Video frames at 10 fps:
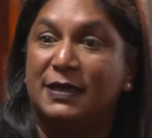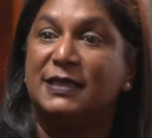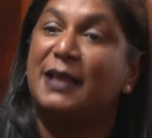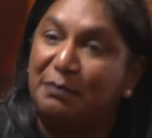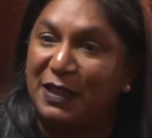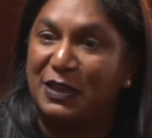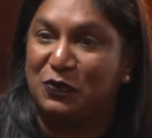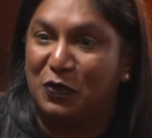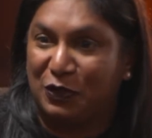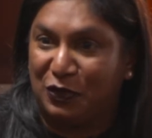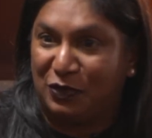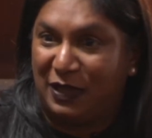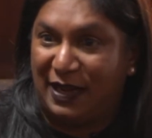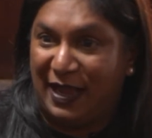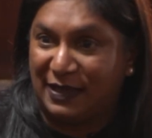Some things fall through
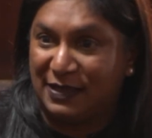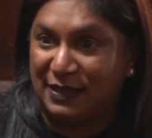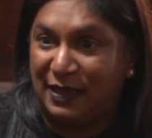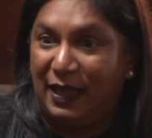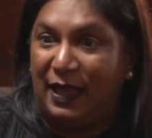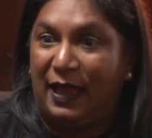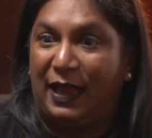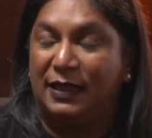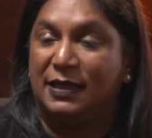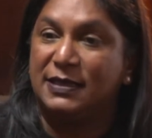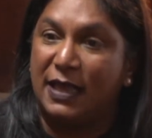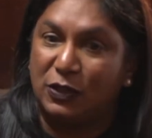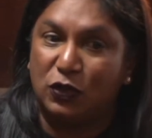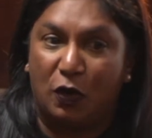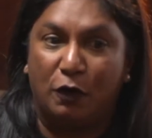the cracks in the
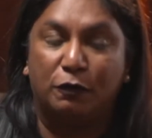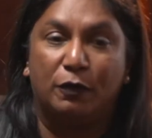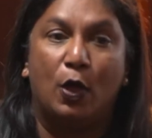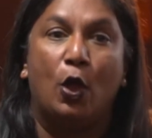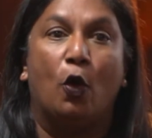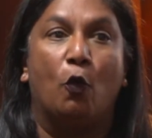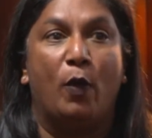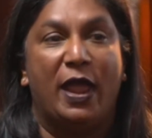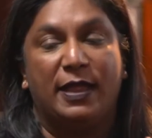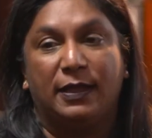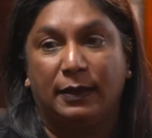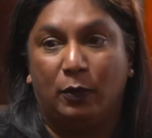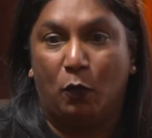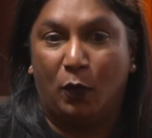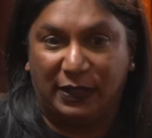sense of where
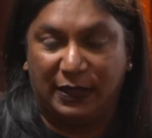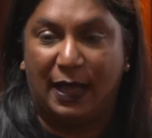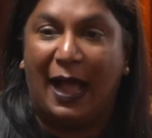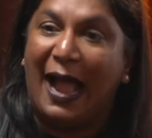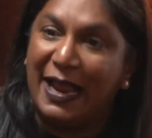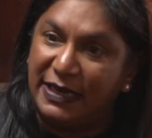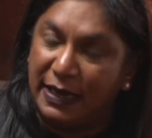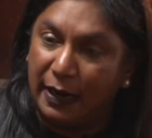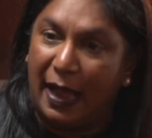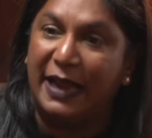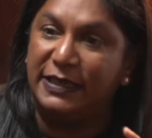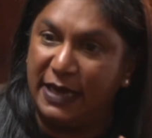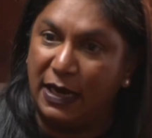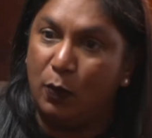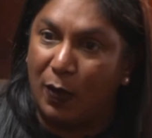what the ID
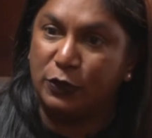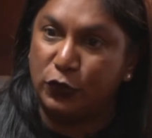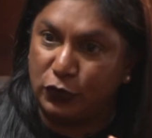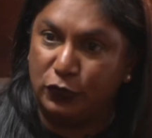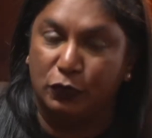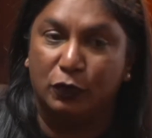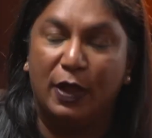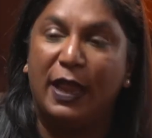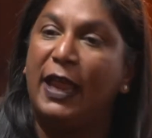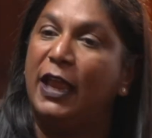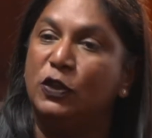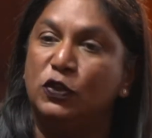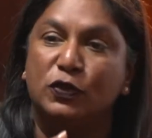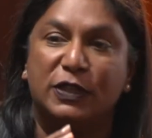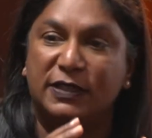ideally wants to do
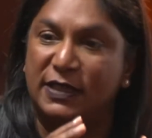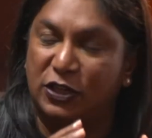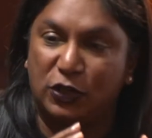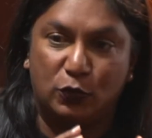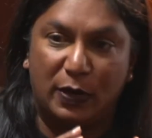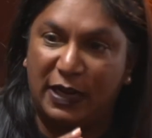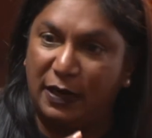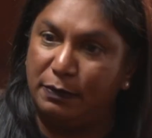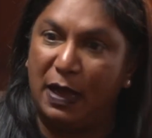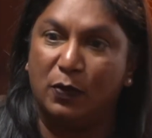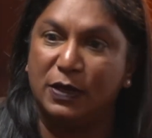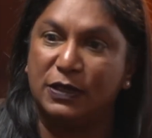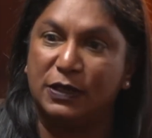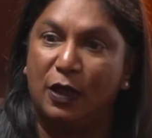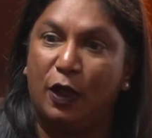is use its Section 28
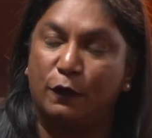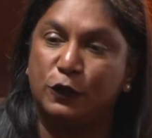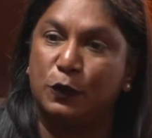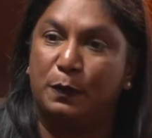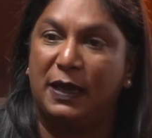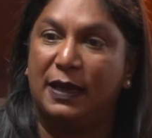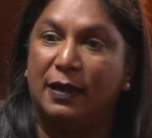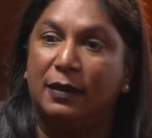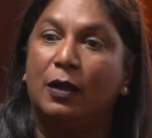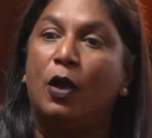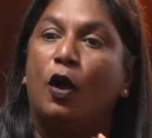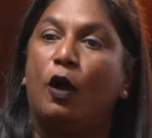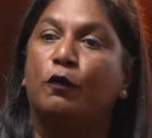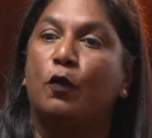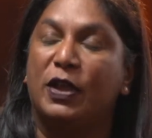powers of subpoena,
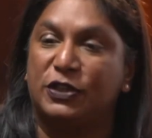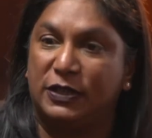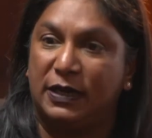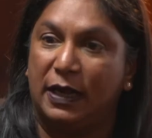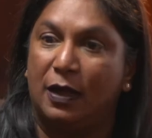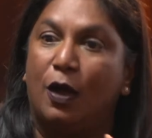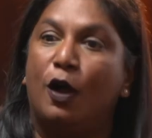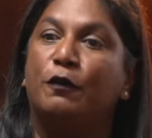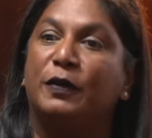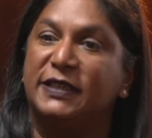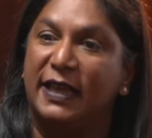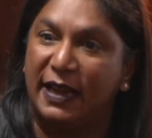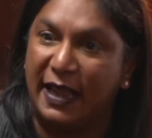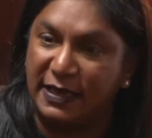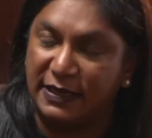of questioning, of
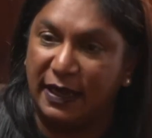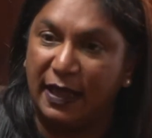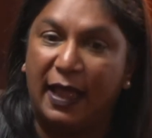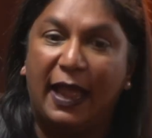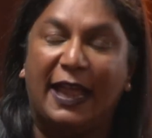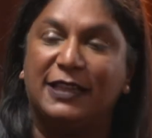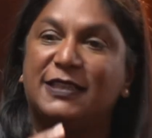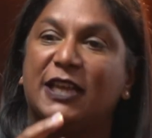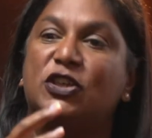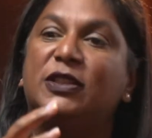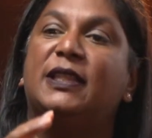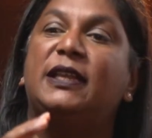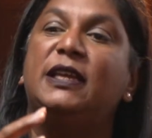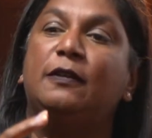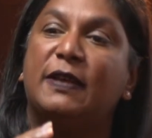interrogating. It's Section
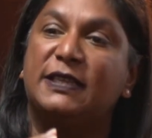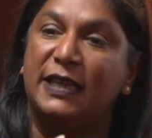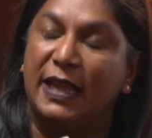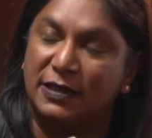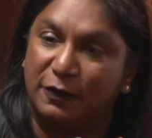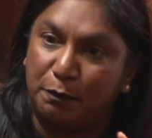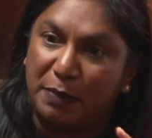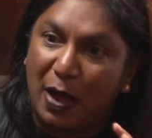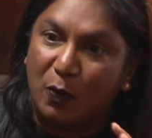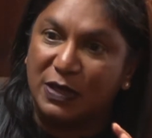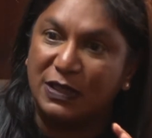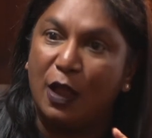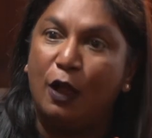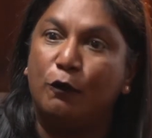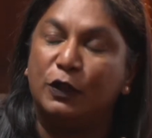30 investigative powers
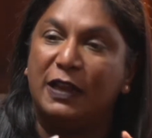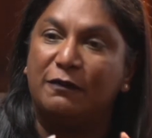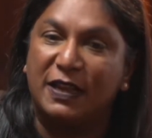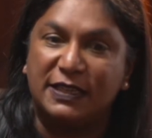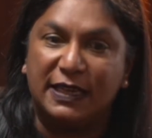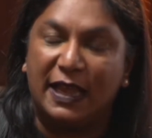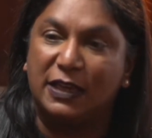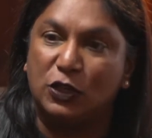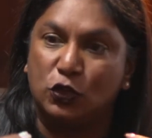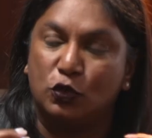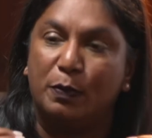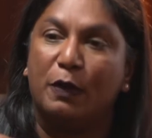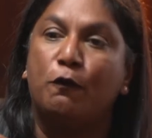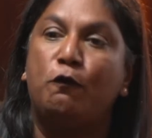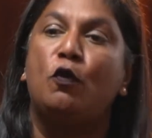for the investigators to be
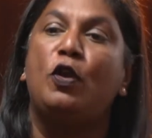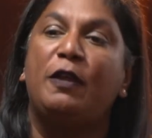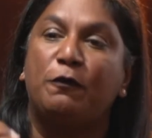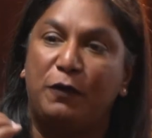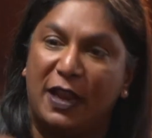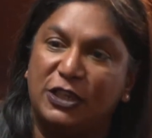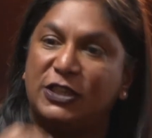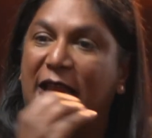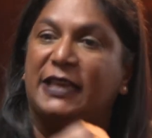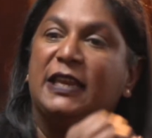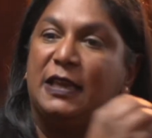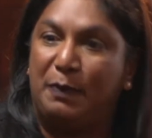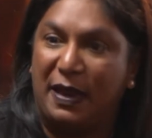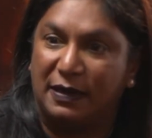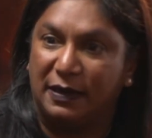fully fledged and
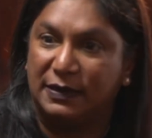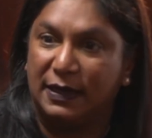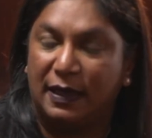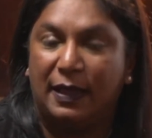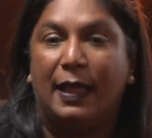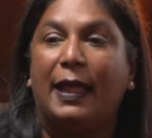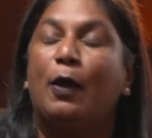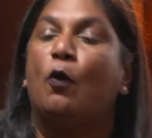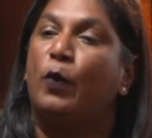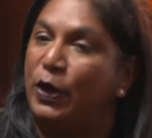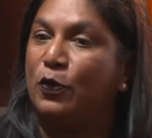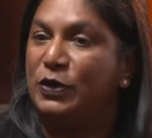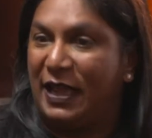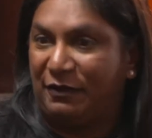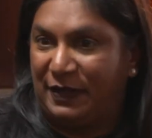independent. We
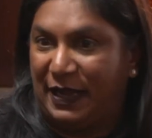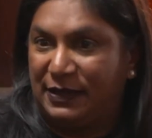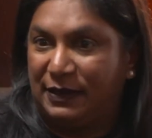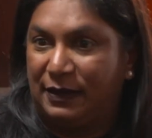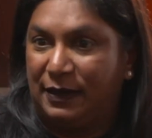don't have that.